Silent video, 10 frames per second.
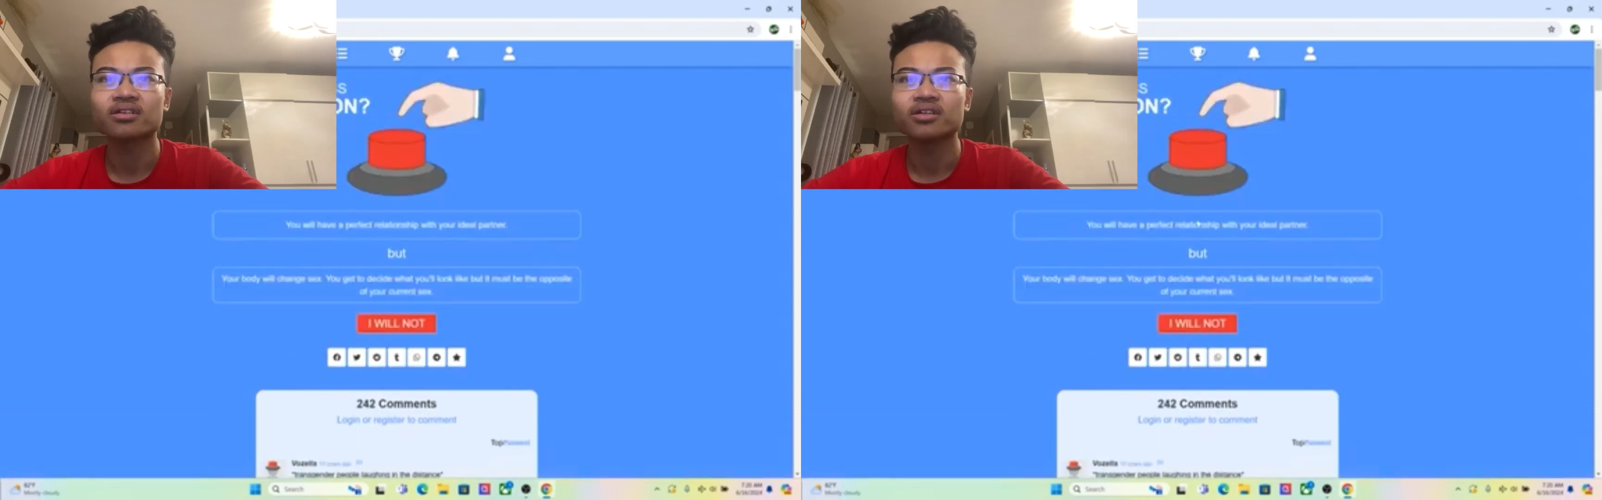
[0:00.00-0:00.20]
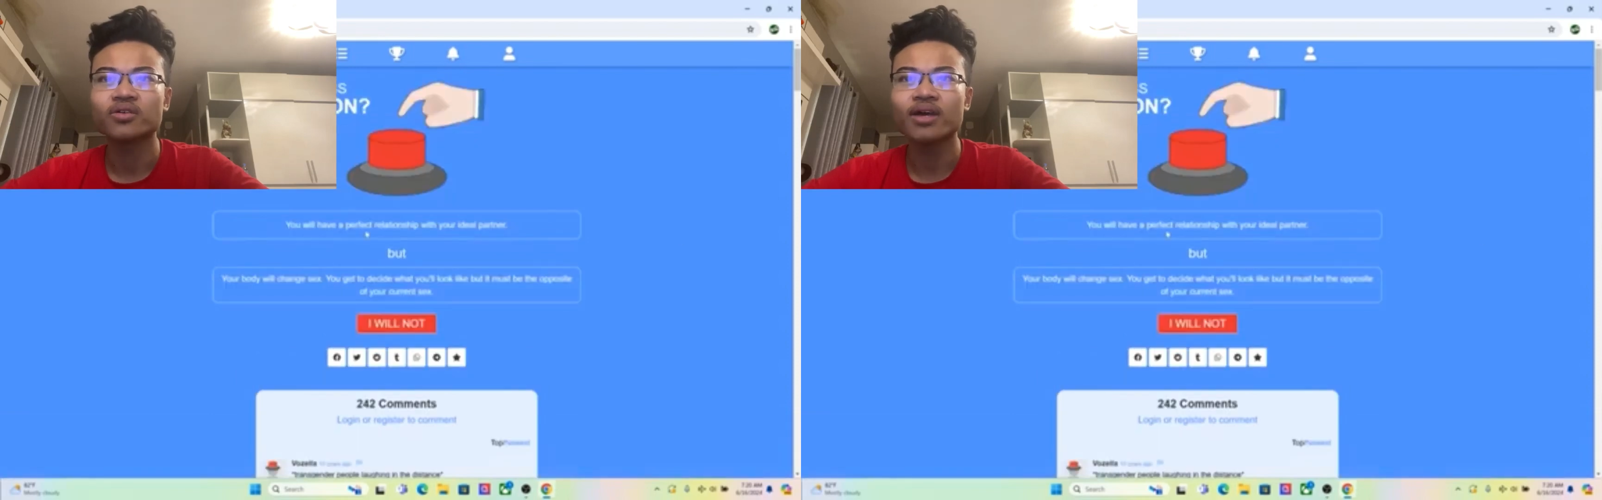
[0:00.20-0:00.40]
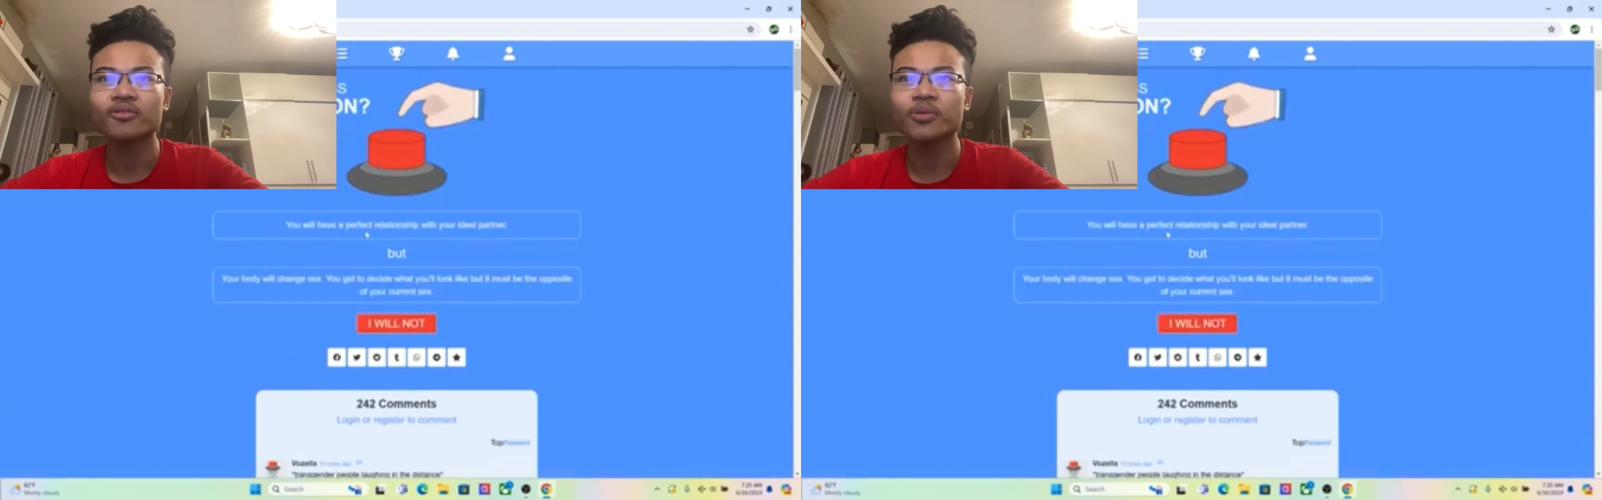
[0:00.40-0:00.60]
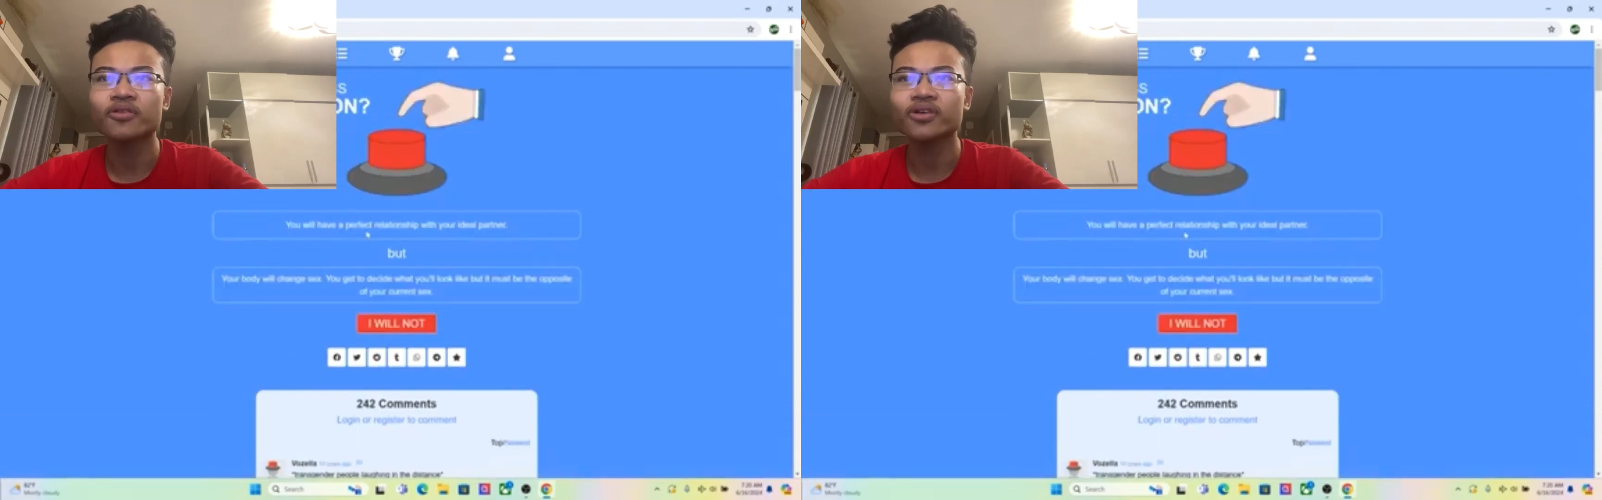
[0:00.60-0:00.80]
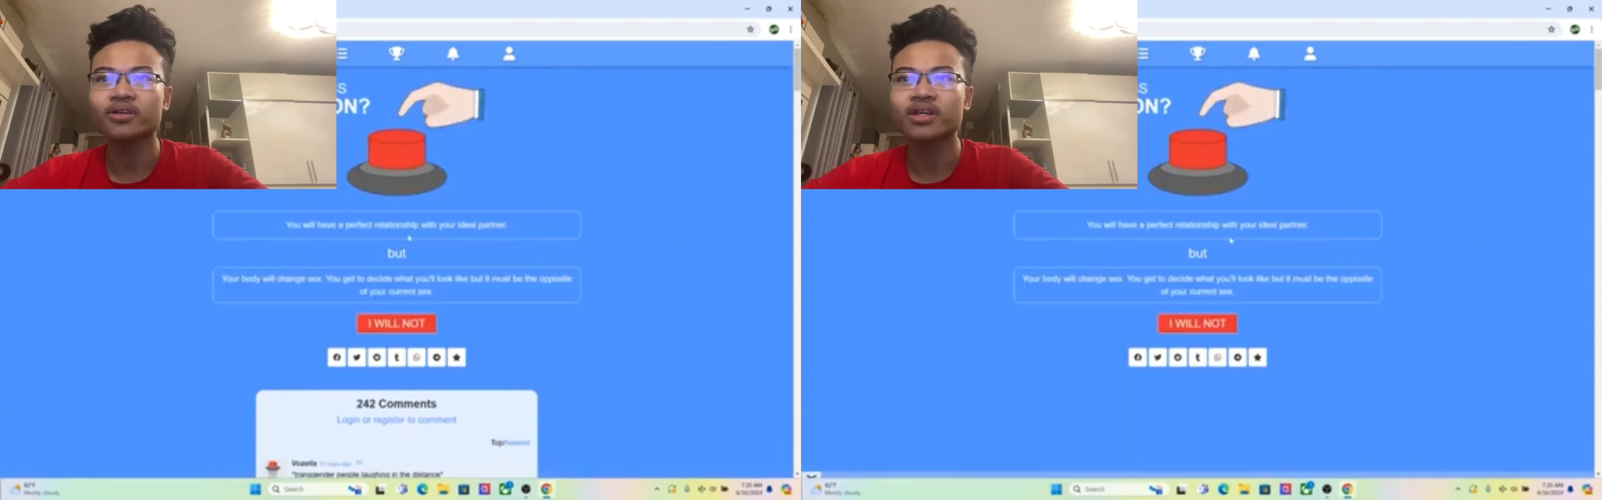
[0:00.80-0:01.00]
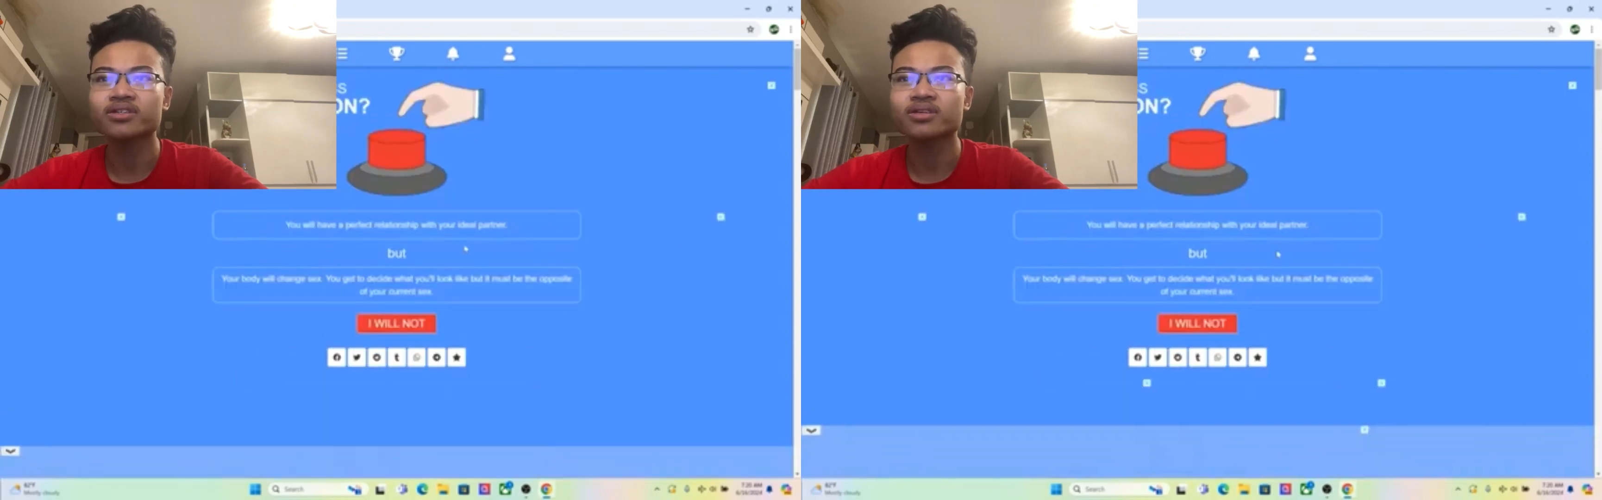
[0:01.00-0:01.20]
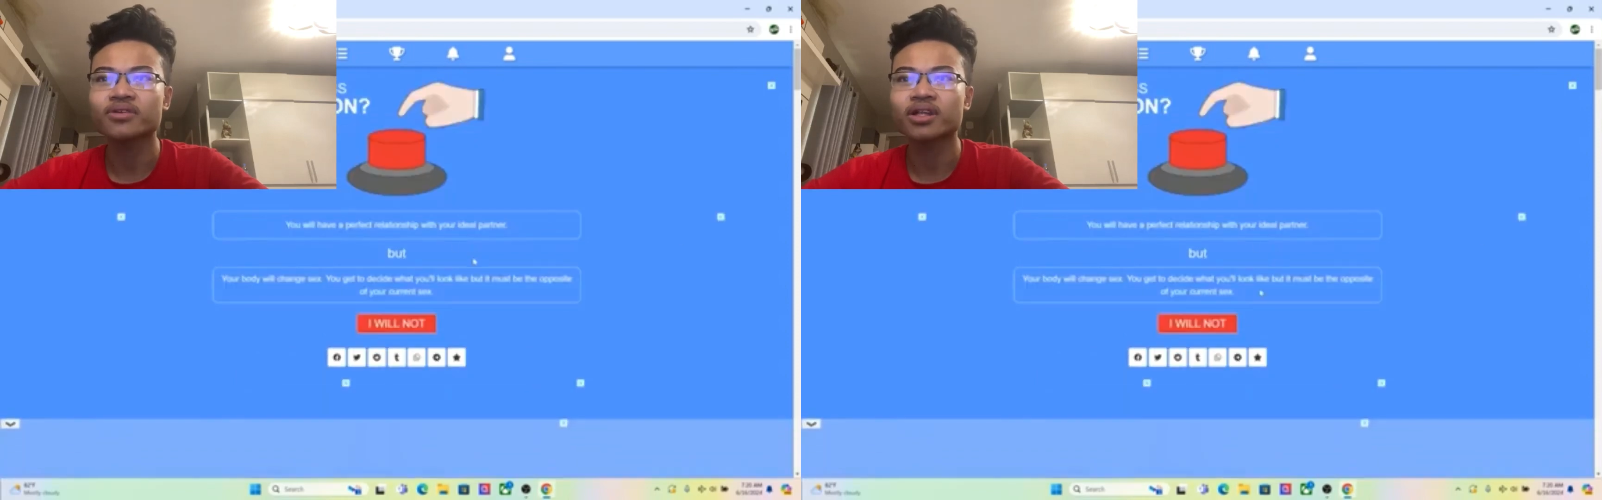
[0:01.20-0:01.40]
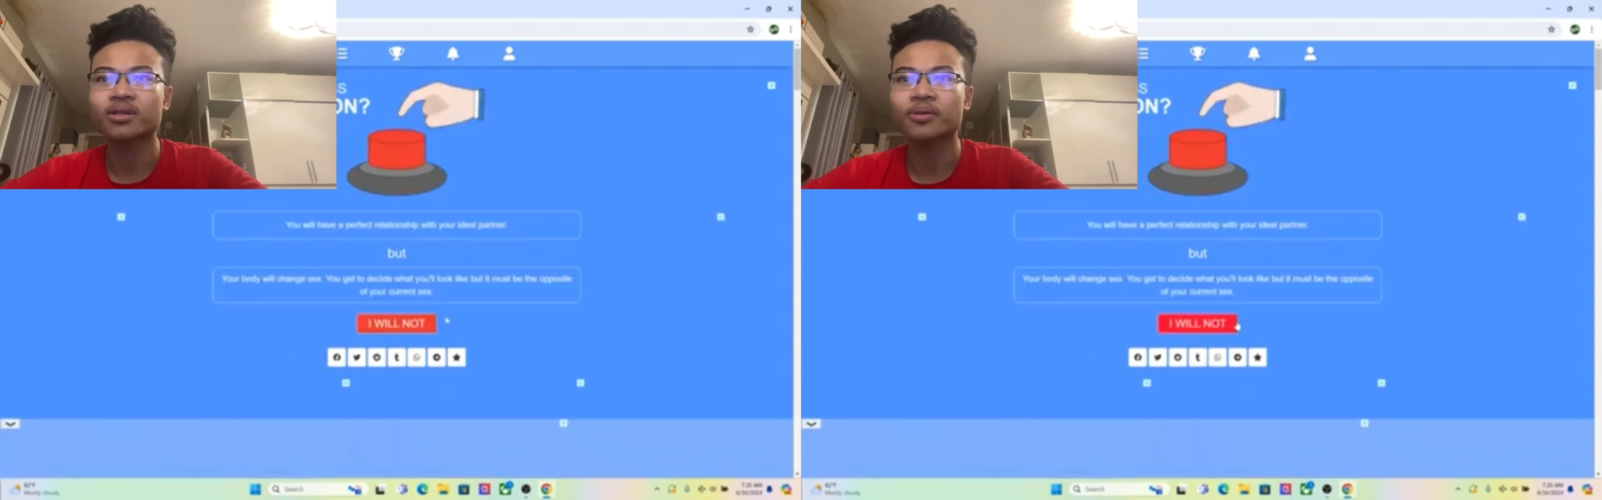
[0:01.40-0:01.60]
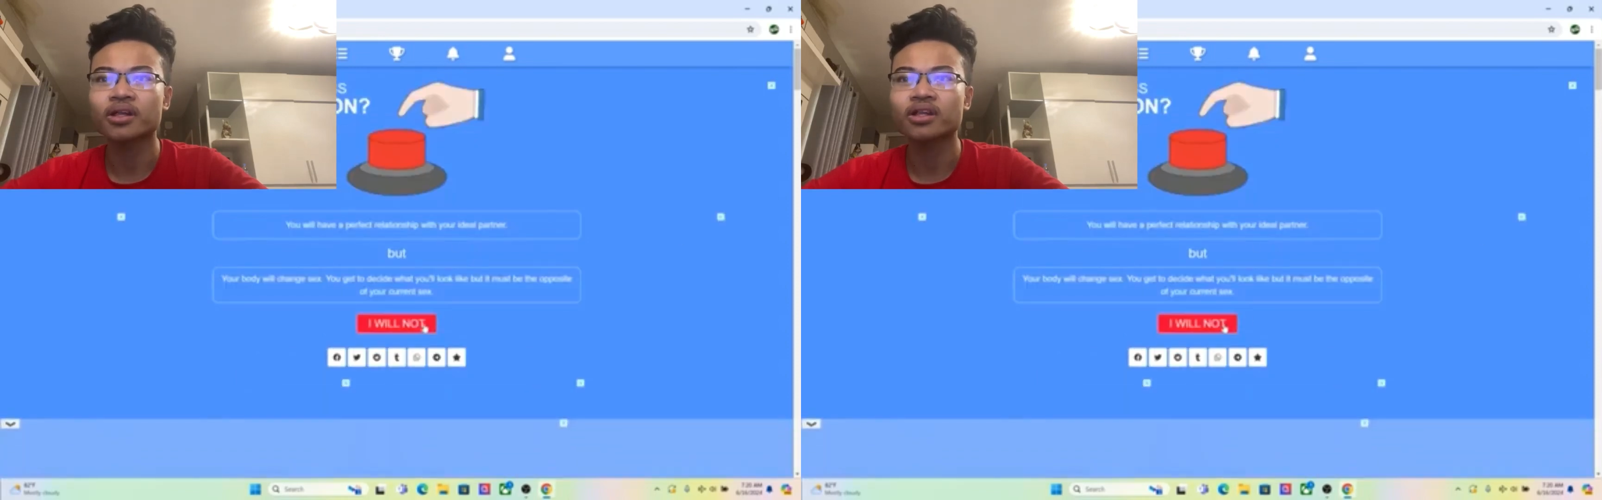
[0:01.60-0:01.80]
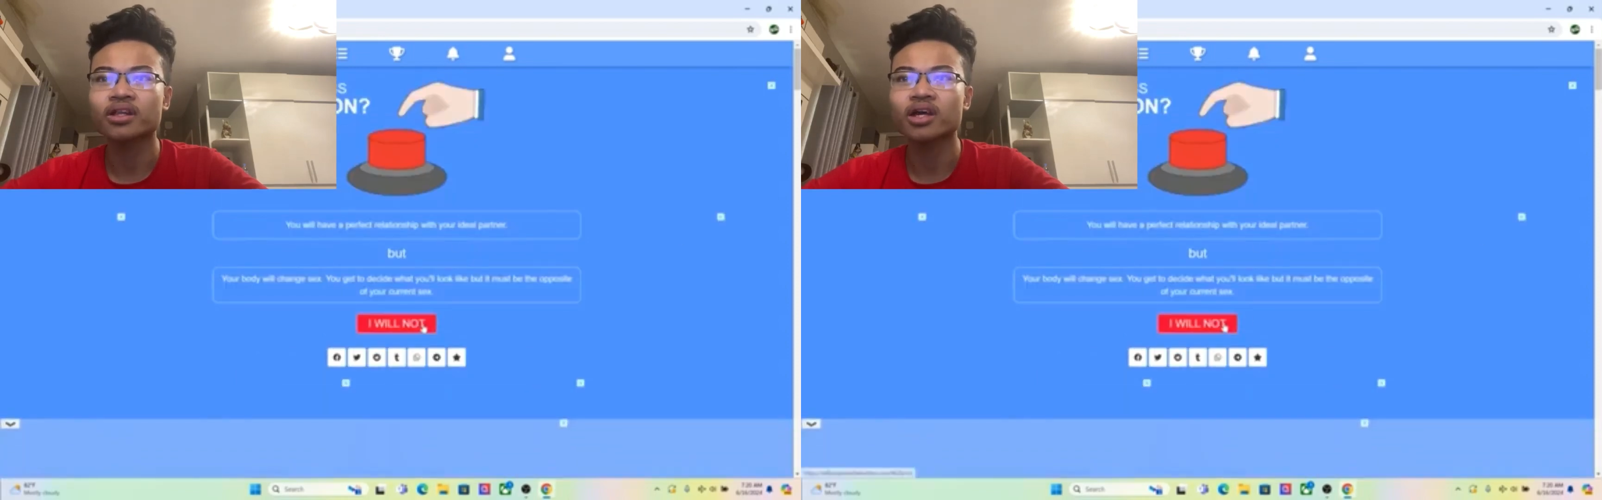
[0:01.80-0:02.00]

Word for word: You have a perfect relationship with another partner.